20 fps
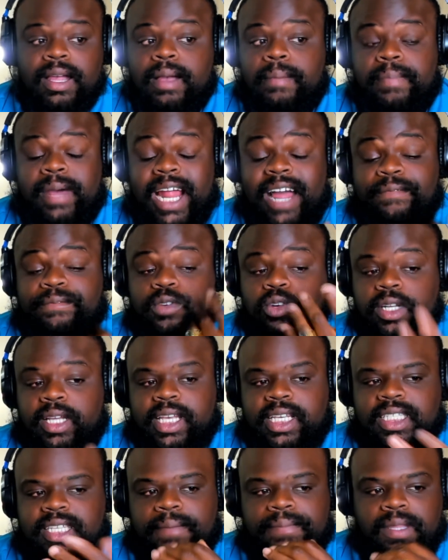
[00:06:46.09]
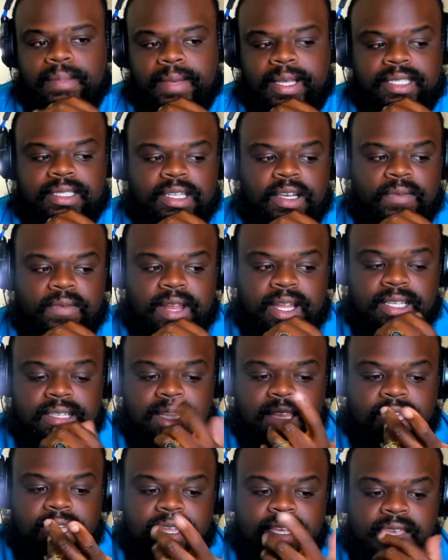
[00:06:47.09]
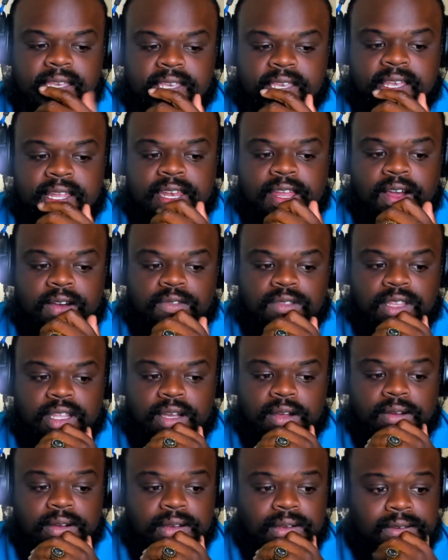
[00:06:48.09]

but I fully accepted myself. And I said, like, you don't, though.